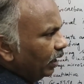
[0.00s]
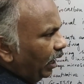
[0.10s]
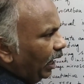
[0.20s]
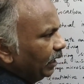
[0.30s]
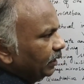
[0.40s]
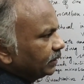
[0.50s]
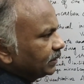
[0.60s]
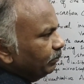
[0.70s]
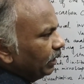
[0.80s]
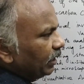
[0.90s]
And
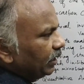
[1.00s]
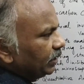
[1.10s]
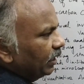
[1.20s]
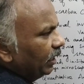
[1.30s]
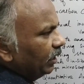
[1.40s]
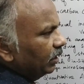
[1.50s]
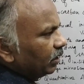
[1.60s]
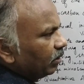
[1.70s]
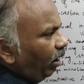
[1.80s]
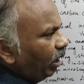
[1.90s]
similarly, the
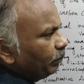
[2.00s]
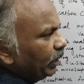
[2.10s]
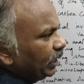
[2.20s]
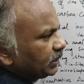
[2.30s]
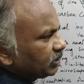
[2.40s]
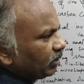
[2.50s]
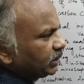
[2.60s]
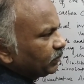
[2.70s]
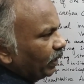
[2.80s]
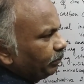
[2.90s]
carbonyl
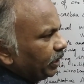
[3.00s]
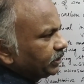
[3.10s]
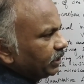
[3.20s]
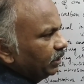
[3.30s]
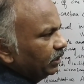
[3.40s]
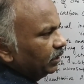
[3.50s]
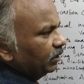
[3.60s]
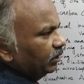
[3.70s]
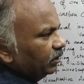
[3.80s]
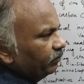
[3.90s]
stretch vibration
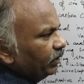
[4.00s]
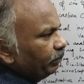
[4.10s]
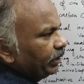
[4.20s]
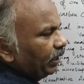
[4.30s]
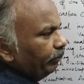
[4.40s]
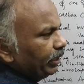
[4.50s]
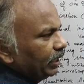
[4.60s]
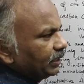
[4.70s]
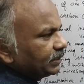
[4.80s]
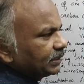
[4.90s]
will be coming
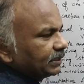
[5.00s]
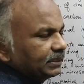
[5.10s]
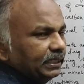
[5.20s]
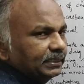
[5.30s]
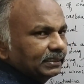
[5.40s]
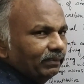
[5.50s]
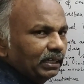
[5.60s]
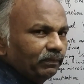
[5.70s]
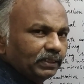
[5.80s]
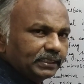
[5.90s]
at
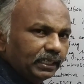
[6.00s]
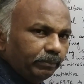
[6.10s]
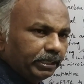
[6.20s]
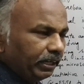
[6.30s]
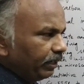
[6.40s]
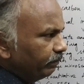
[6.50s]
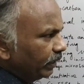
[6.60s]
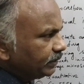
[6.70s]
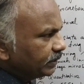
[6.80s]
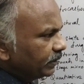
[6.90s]
1675 centimeter
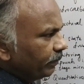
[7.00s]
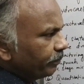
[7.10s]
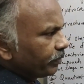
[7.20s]
inverse.